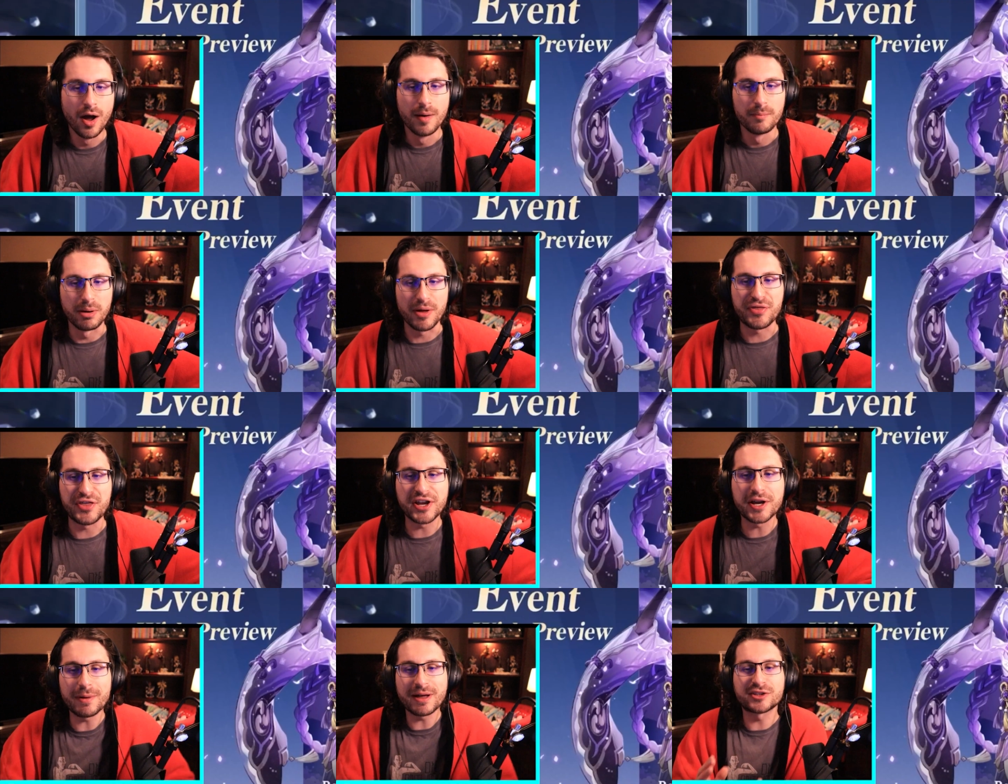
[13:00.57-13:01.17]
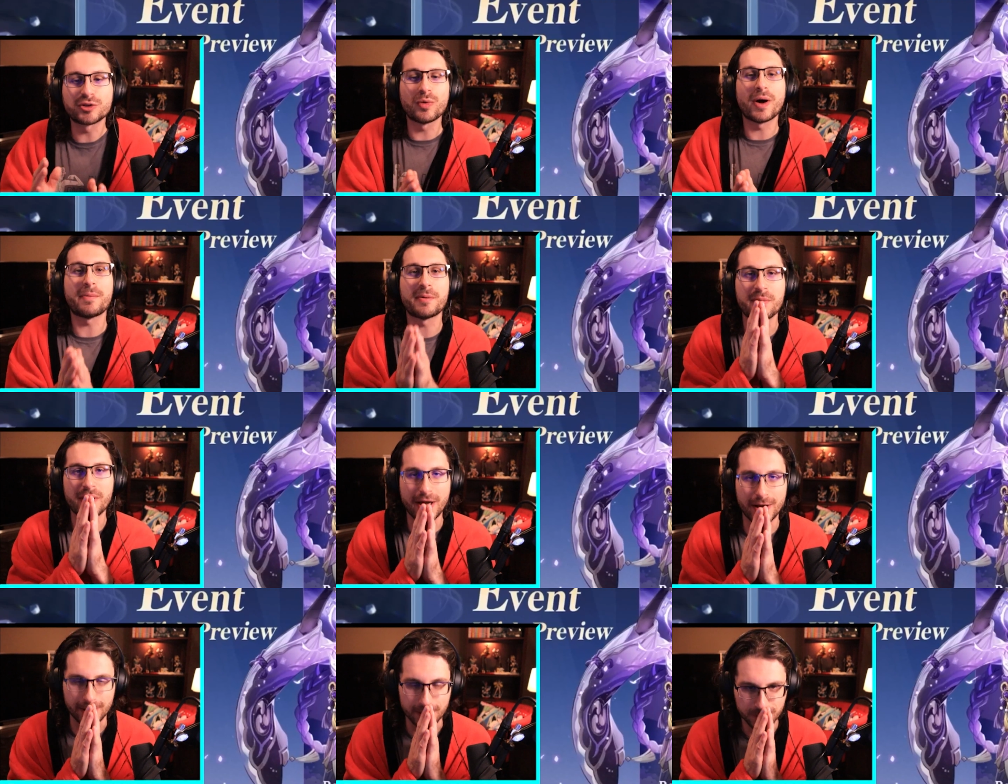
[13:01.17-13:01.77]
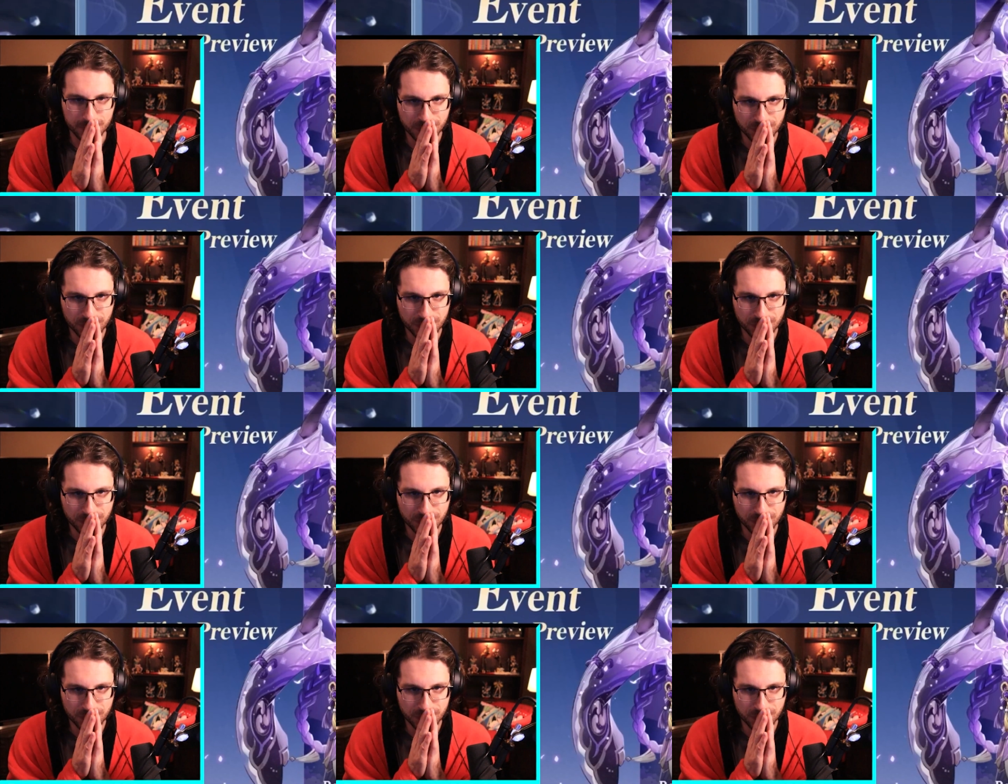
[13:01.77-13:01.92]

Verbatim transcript: But think about the weapon banner.